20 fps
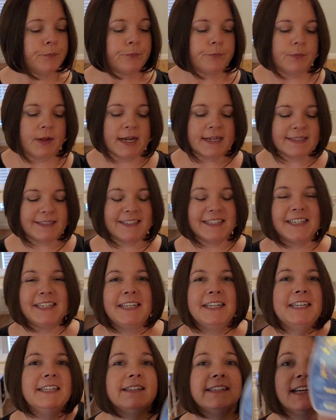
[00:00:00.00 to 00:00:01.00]
Next
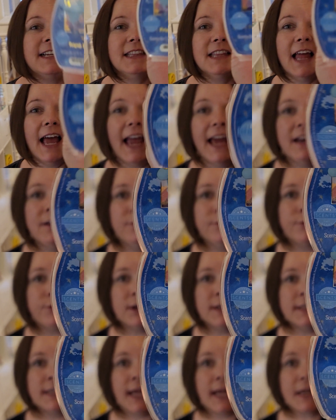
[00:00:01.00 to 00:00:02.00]
is Aladdin
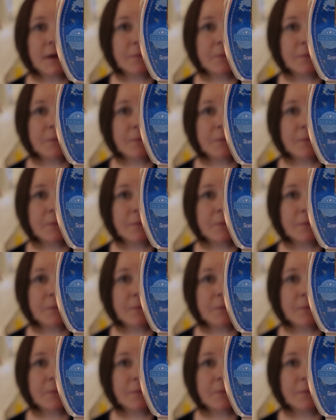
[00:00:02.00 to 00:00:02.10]
Friend Like